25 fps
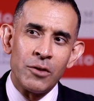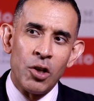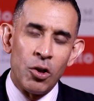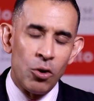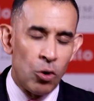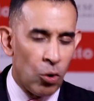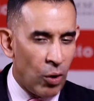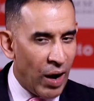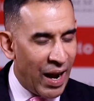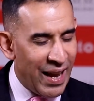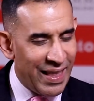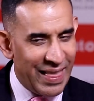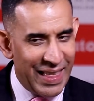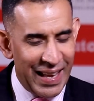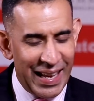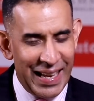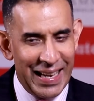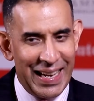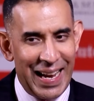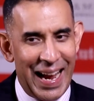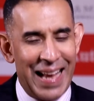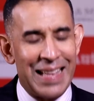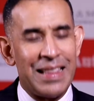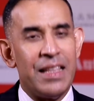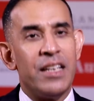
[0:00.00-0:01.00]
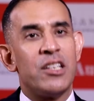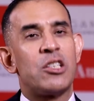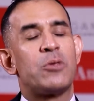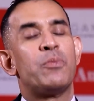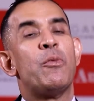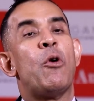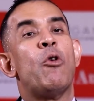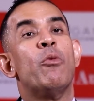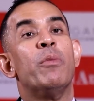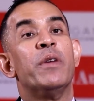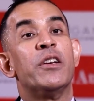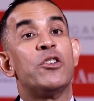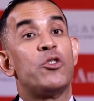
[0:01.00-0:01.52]
Look, I think at this
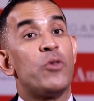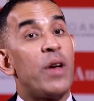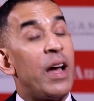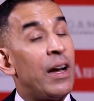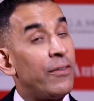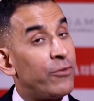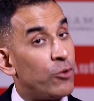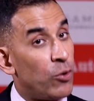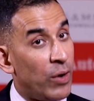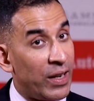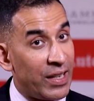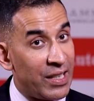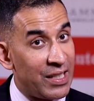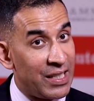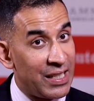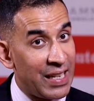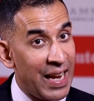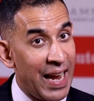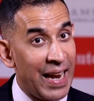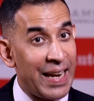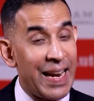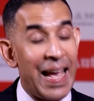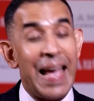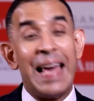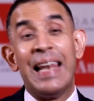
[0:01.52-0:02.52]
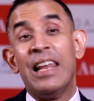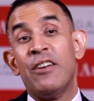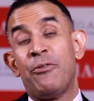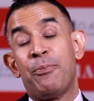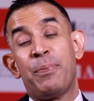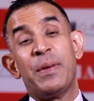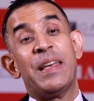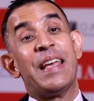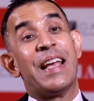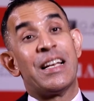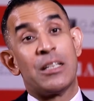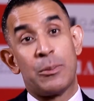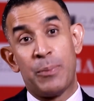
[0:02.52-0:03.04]
moment you have to understand
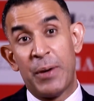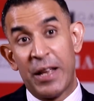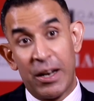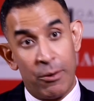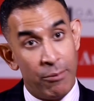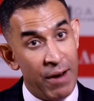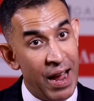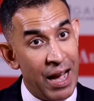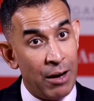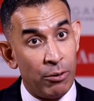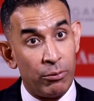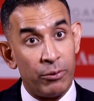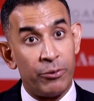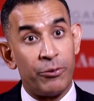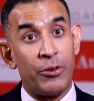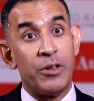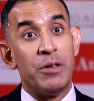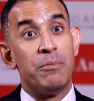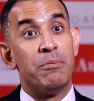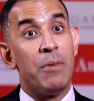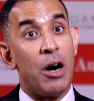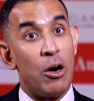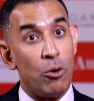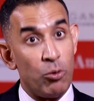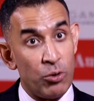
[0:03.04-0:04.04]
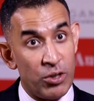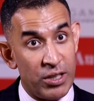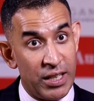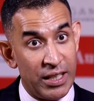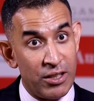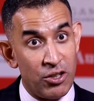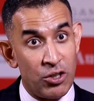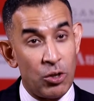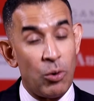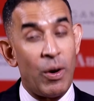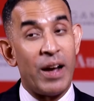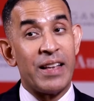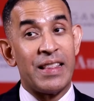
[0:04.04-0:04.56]
LFP has been around for the most. And
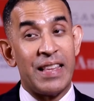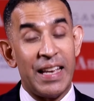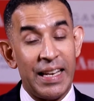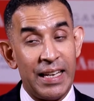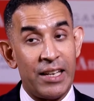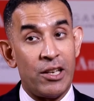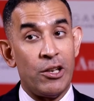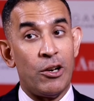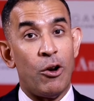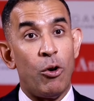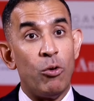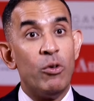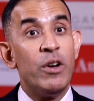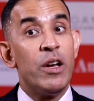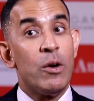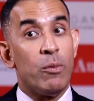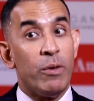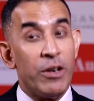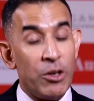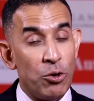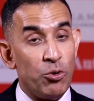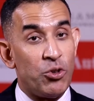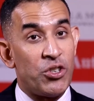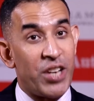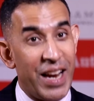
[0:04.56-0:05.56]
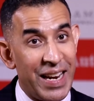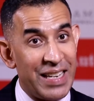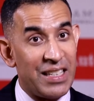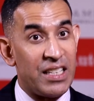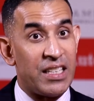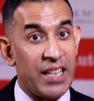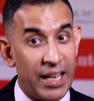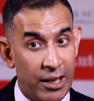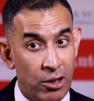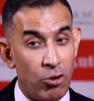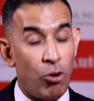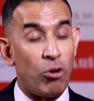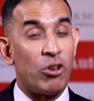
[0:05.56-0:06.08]
so I think, when you change
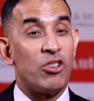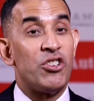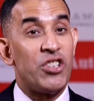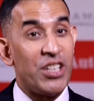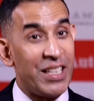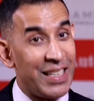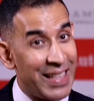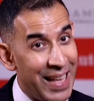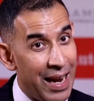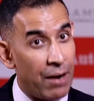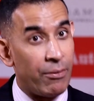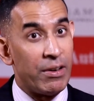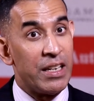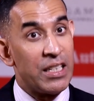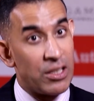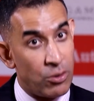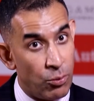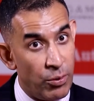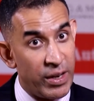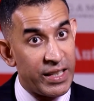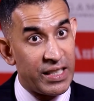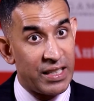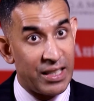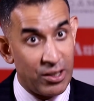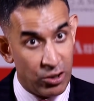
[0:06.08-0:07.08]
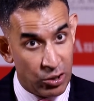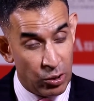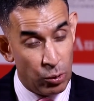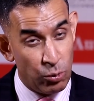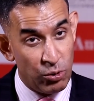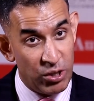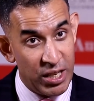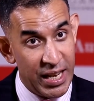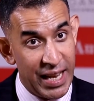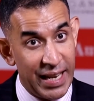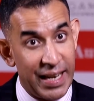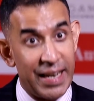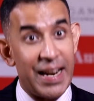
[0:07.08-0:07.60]
technology, there is risk
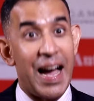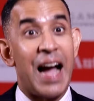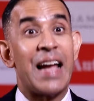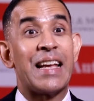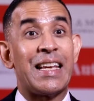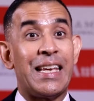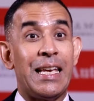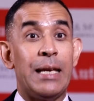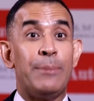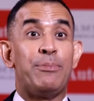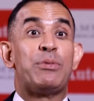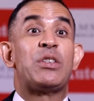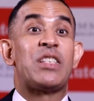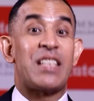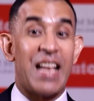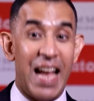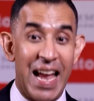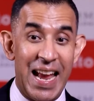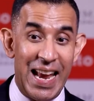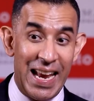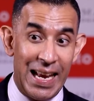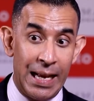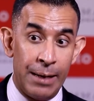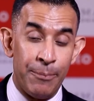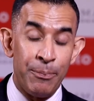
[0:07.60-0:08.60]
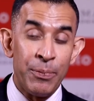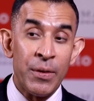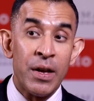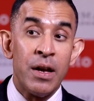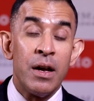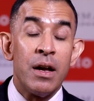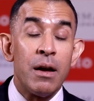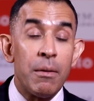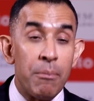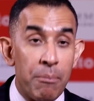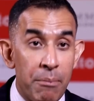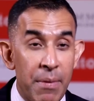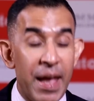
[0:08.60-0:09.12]
associated. I keep saying,
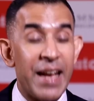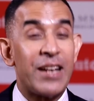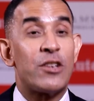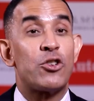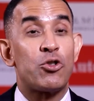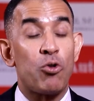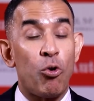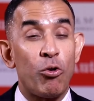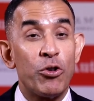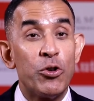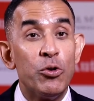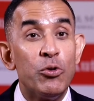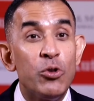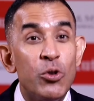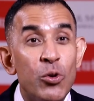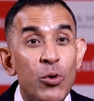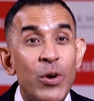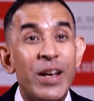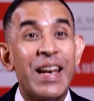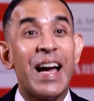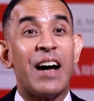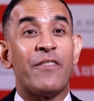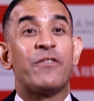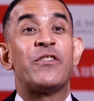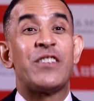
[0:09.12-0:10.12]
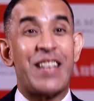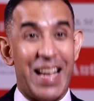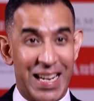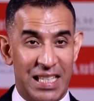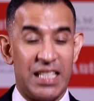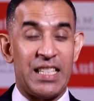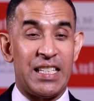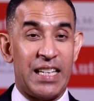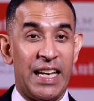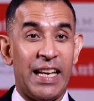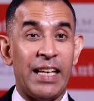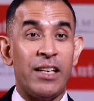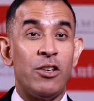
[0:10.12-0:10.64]
make sure you do enough
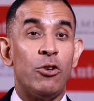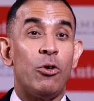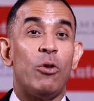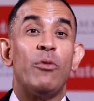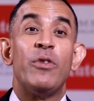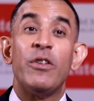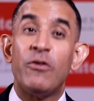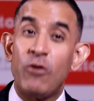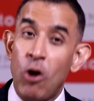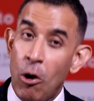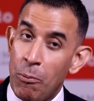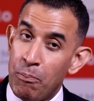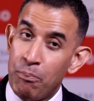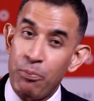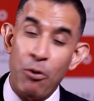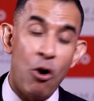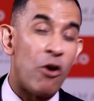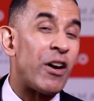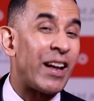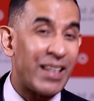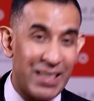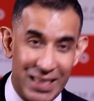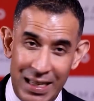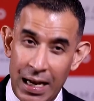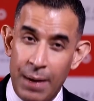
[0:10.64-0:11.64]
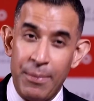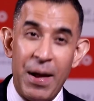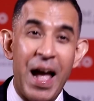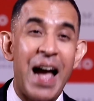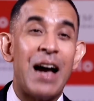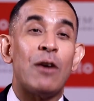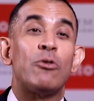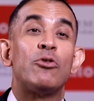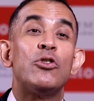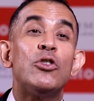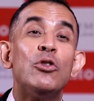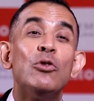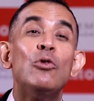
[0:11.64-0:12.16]
testing. We've got products come
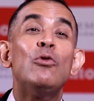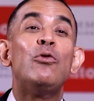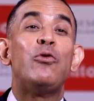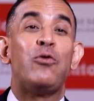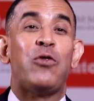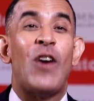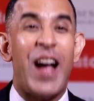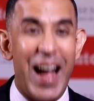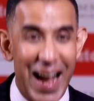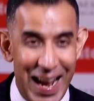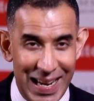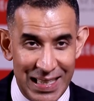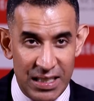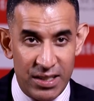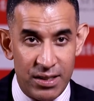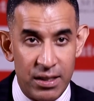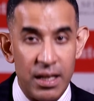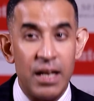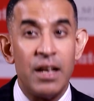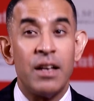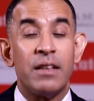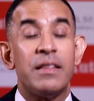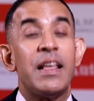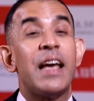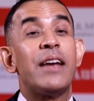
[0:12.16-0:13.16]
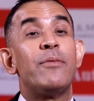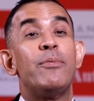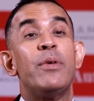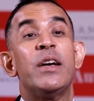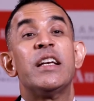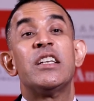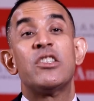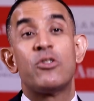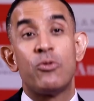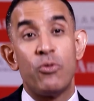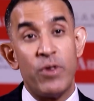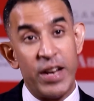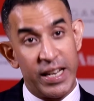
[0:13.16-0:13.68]
out too fast that
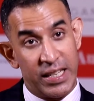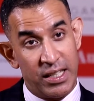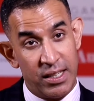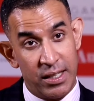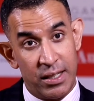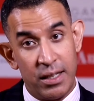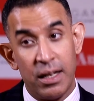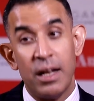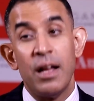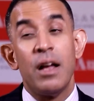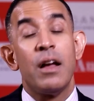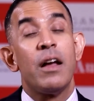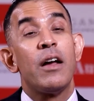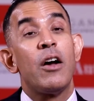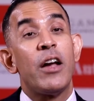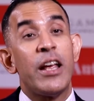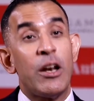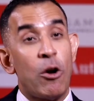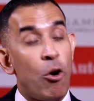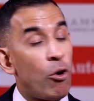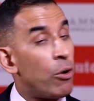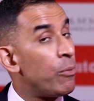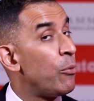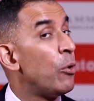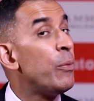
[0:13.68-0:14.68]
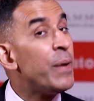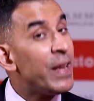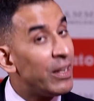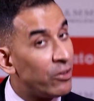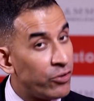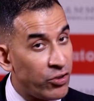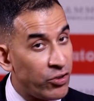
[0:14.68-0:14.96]
brings risk. In automobile